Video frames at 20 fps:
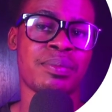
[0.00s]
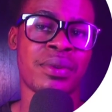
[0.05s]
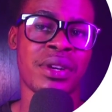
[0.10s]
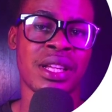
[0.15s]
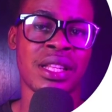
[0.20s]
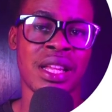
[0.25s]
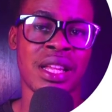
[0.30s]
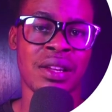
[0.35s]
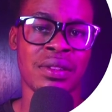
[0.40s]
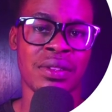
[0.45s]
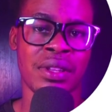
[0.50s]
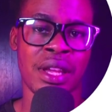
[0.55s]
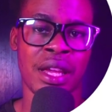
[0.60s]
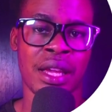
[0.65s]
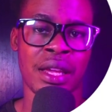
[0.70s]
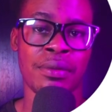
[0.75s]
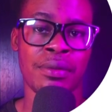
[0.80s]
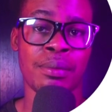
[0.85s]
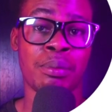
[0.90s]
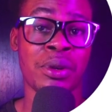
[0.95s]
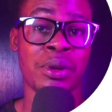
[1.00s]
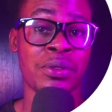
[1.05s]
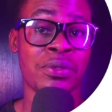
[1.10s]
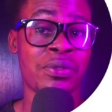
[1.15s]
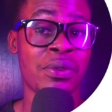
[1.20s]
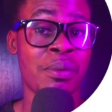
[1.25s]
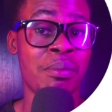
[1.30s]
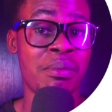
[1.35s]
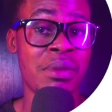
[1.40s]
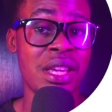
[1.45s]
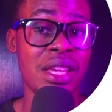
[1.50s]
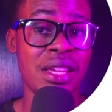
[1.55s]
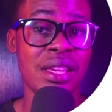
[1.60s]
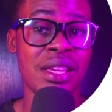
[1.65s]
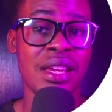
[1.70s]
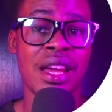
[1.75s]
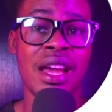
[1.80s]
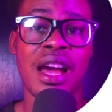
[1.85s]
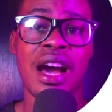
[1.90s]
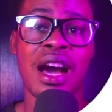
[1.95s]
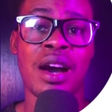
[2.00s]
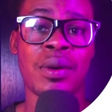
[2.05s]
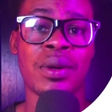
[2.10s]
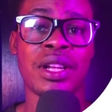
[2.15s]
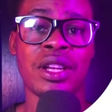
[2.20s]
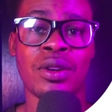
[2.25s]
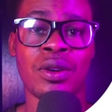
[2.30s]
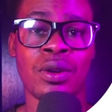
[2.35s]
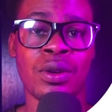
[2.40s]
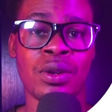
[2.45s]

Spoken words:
breakdown here, but for me, I'll click on